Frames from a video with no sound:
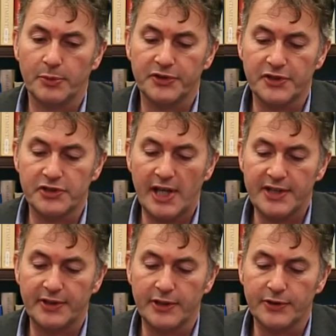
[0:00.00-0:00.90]
to
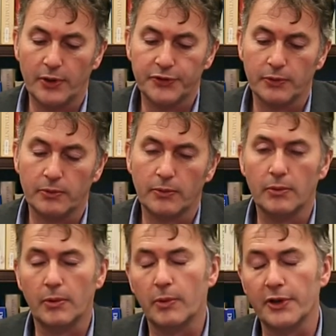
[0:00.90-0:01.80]
suggest that he's also
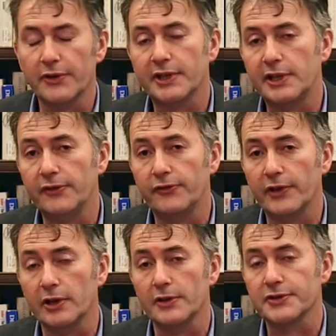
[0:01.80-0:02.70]
one of the key
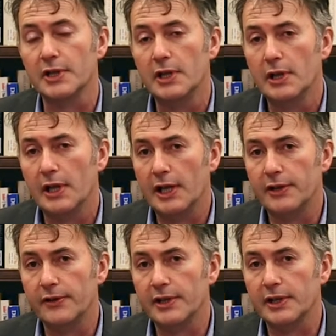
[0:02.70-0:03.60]
figures
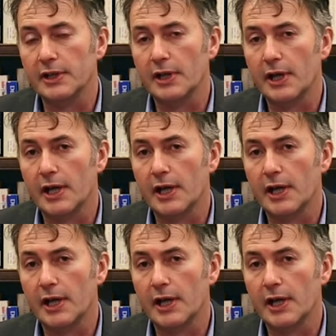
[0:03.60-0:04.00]
in the